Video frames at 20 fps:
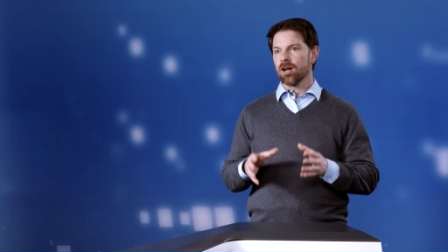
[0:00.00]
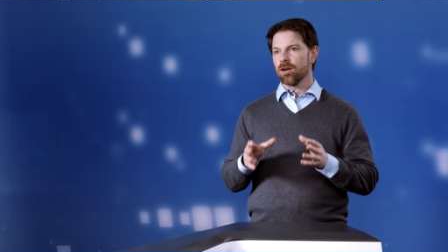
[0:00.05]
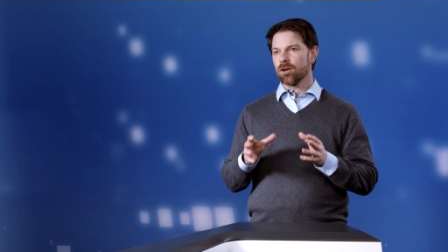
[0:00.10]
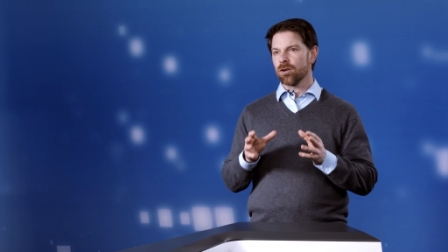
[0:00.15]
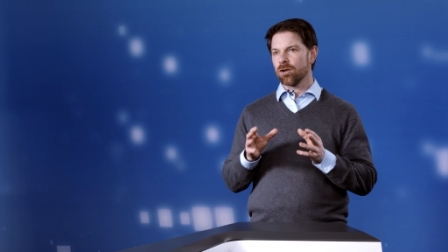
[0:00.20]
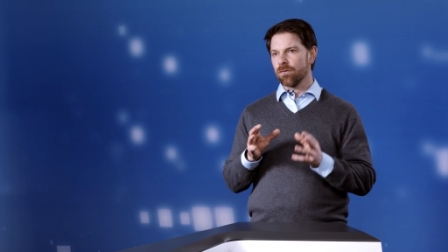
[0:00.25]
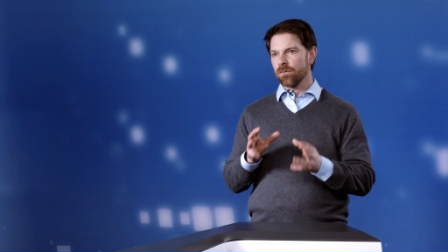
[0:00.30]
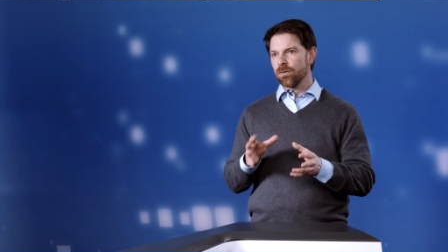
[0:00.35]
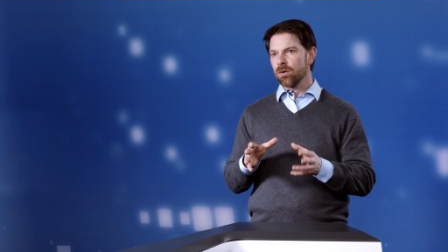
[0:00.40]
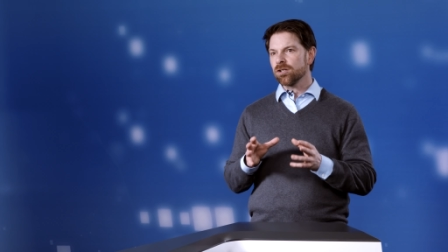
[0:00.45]

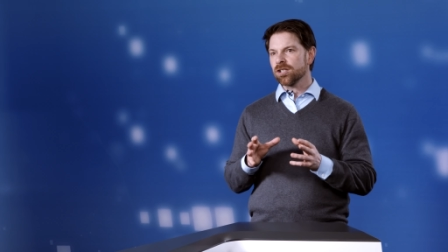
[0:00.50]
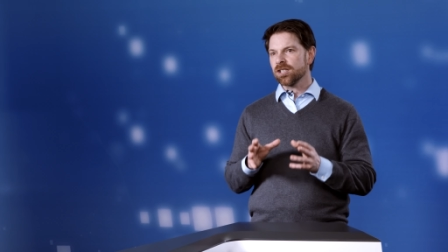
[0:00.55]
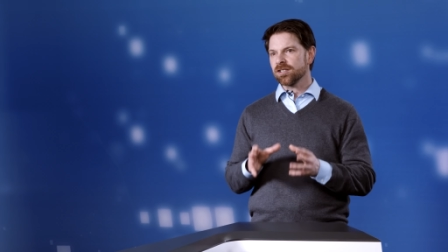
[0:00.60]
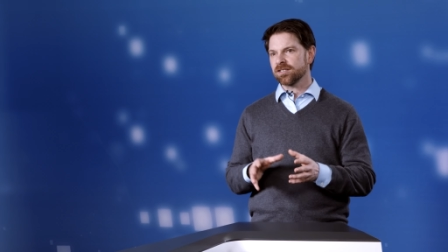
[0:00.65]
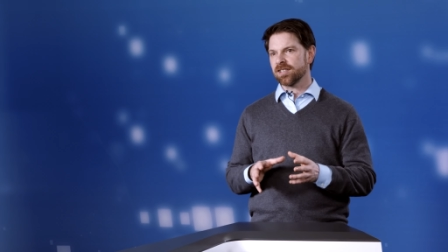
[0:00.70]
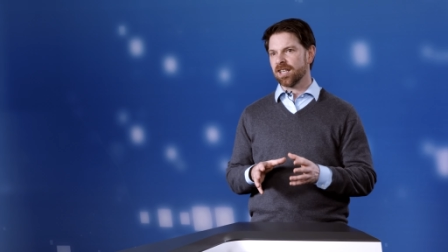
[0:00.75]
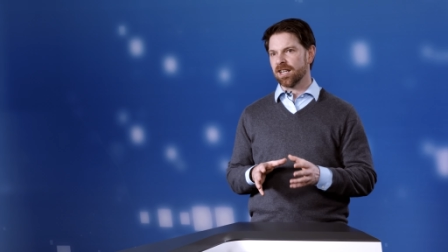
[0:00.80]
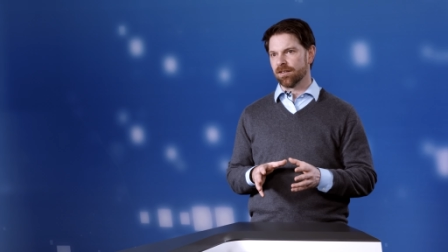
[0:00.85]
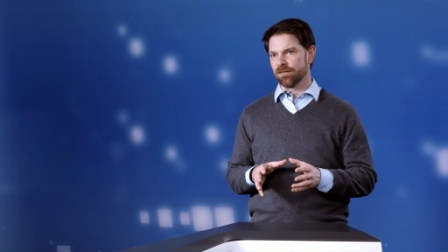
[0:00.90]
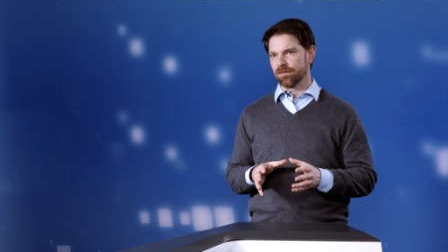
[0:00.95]
Your future
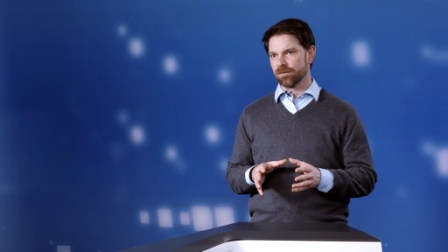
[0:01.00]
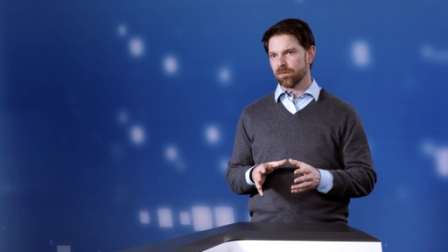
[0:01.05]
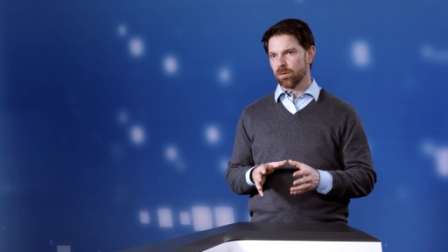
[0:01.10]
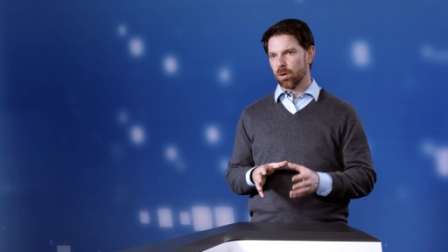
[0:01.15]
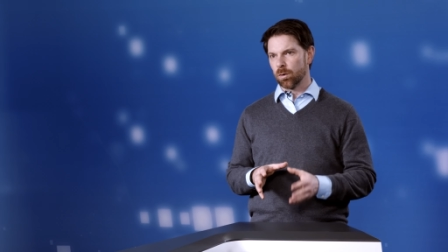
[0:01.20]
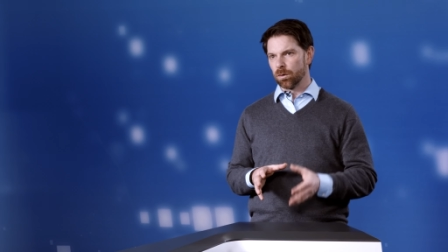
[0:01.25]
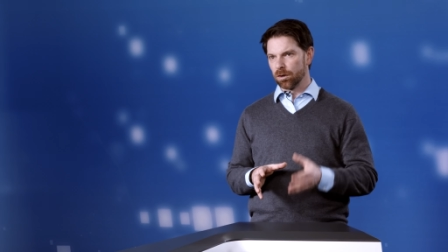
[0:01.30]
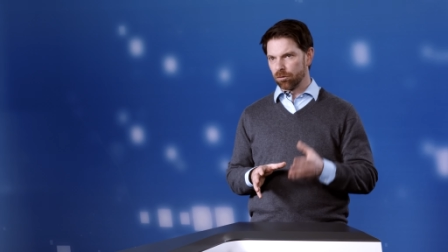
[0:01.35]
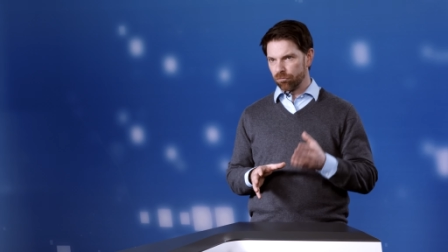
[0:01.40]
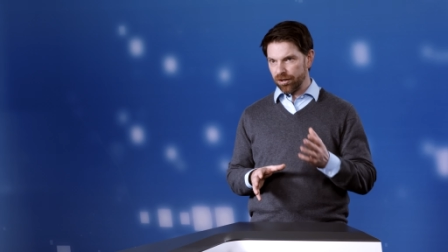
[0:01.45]
self who
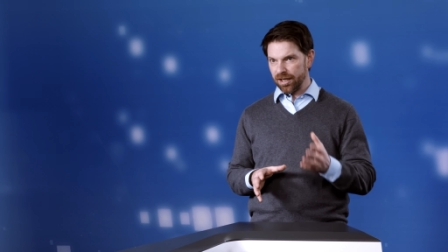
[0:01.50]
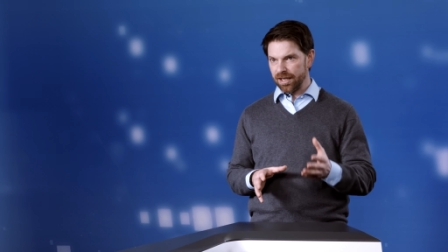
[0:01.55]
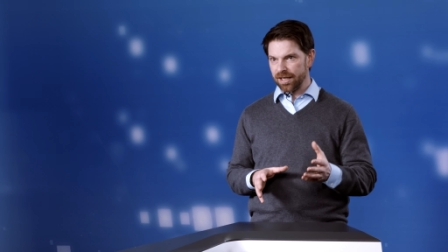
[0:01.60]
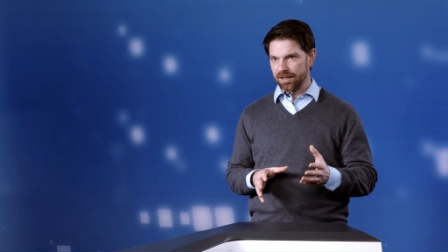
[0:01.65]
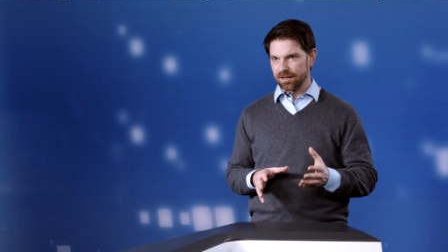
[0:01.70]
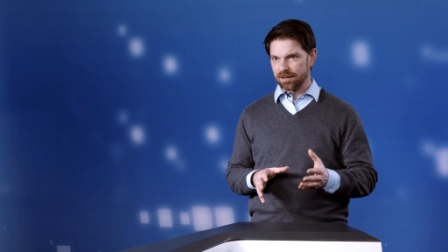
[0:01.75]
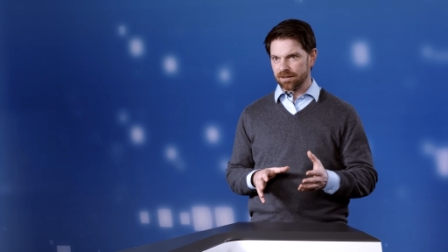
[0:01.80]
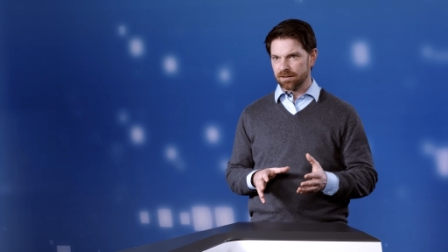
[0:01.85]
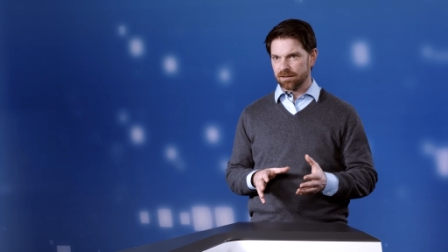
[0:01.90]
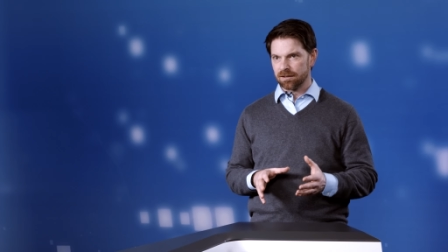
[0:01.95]
will read
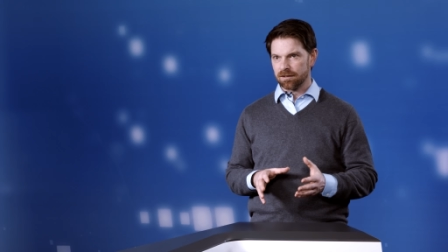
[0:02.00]
it